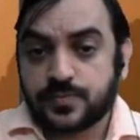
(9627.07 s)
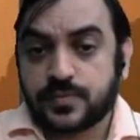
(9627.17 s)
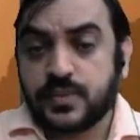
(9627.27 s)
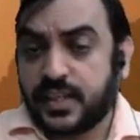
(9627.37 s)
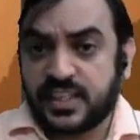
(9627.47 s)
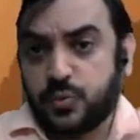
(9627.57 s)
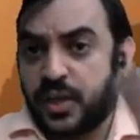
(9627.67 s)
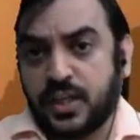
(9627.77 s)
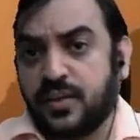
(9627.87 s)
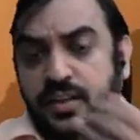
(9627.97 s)
that is
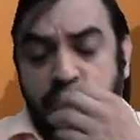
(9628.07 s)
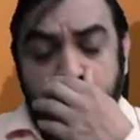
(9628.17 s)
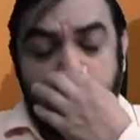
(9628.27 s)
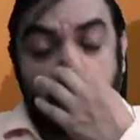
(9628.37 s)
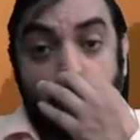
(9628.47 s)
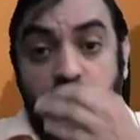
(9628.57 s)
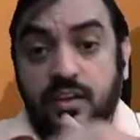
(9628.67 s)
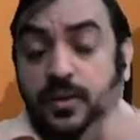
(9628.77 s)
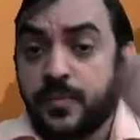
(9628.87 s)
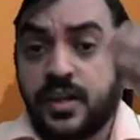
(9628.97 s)
whatever the dollar
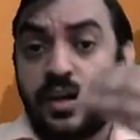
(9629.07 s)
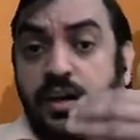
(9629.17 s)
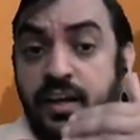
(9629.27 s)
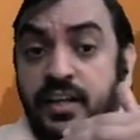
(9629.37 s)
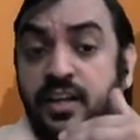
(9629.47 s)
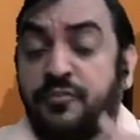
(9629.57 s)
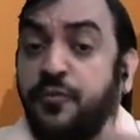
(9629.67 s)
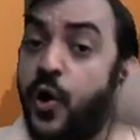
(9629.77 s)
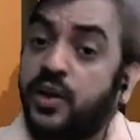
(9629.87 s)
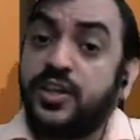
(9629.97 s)
return
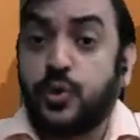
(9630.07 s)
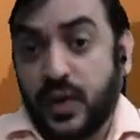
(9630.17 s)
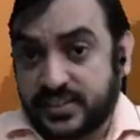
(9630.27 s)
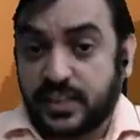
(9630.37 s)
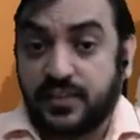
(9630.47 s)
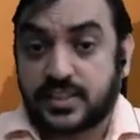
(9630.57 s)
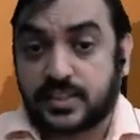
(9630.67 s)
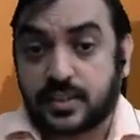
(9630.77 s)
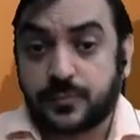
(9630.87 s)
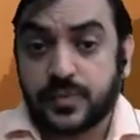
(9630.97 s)
for a US investor,